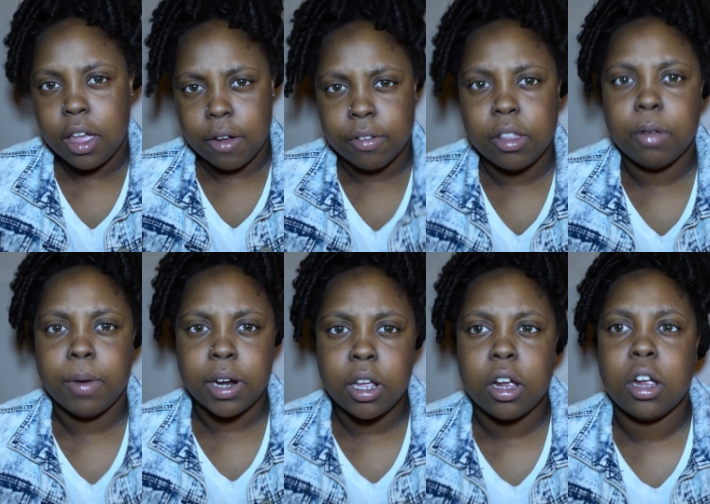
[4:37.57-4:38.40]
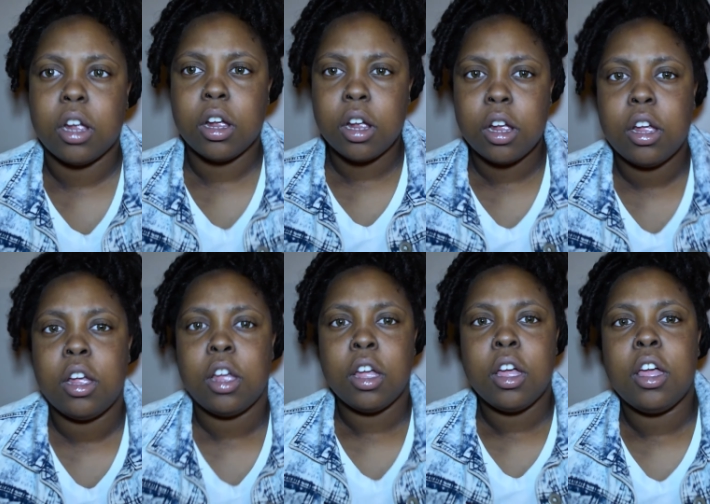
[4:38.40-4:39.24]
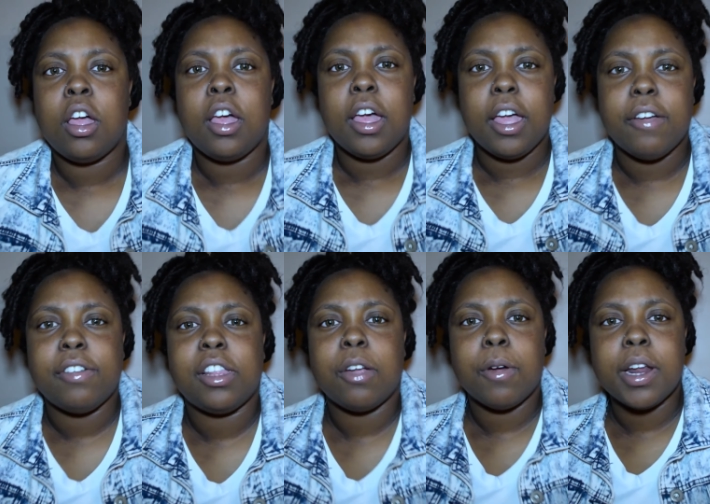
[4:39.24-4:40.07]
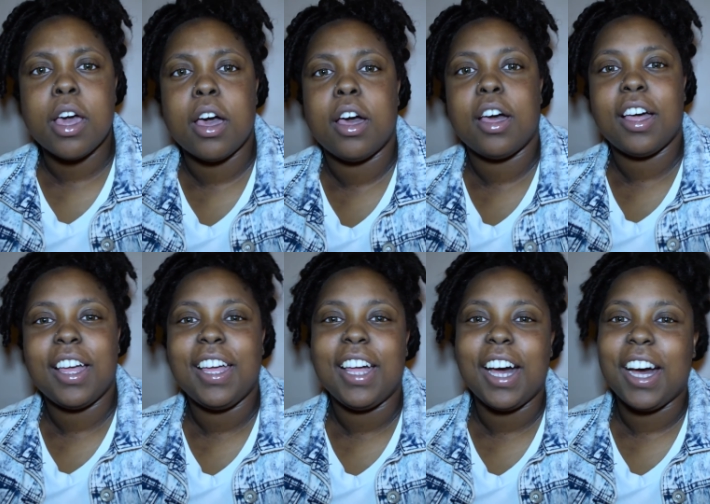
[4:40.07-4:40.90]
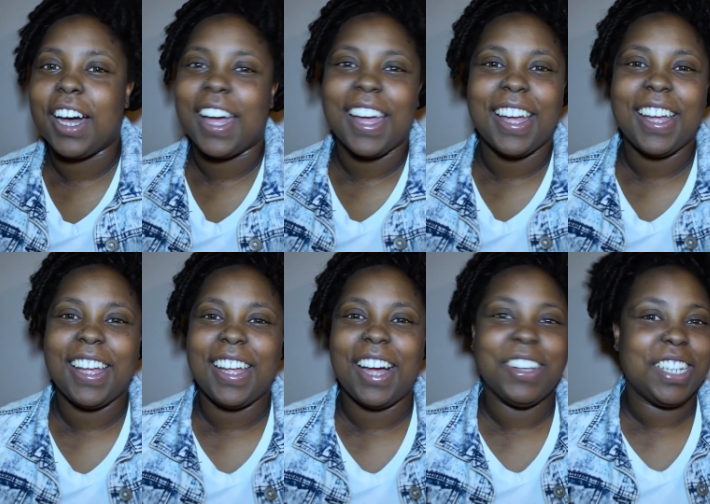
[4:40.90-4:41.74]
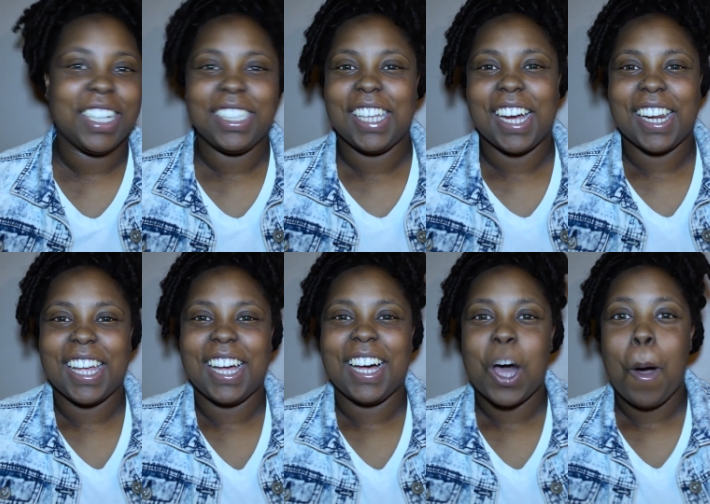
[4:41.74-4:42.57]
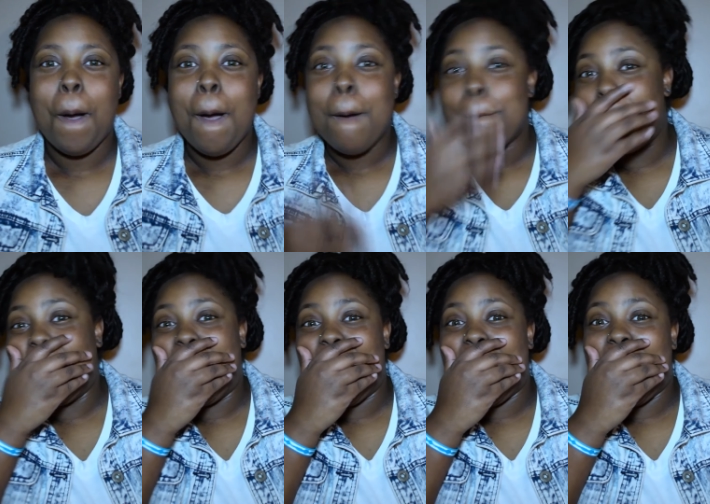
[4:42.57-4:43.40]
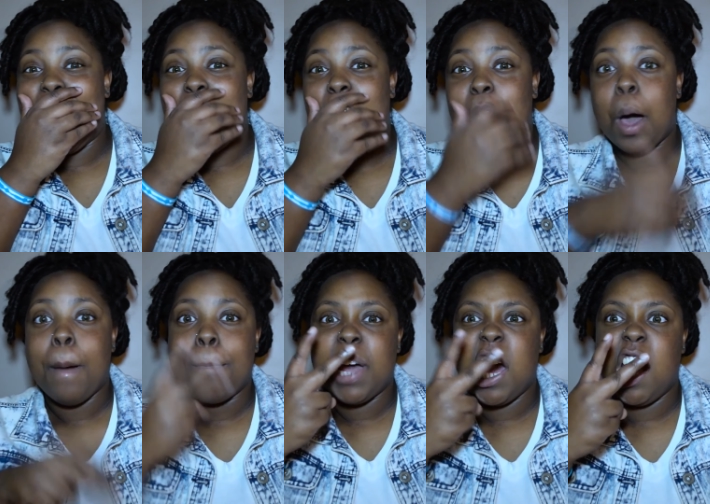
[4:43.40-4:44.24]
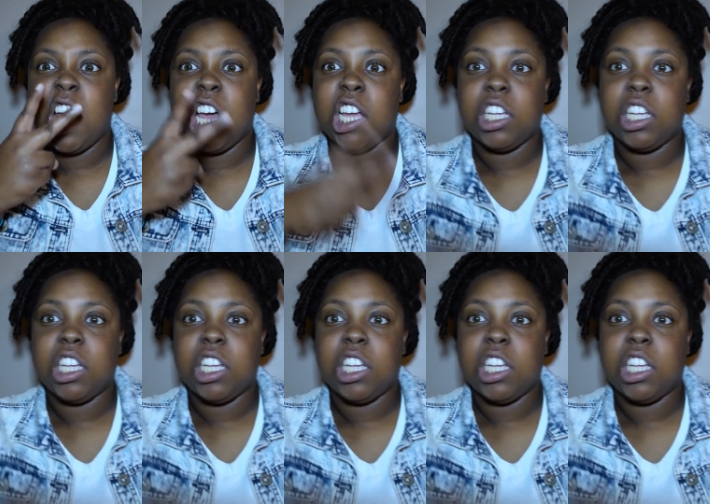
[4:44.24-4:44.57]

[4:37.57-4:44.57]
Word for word: everything right there, everything right there, everything right there. Okay, I'm done talking now. But uh, hey,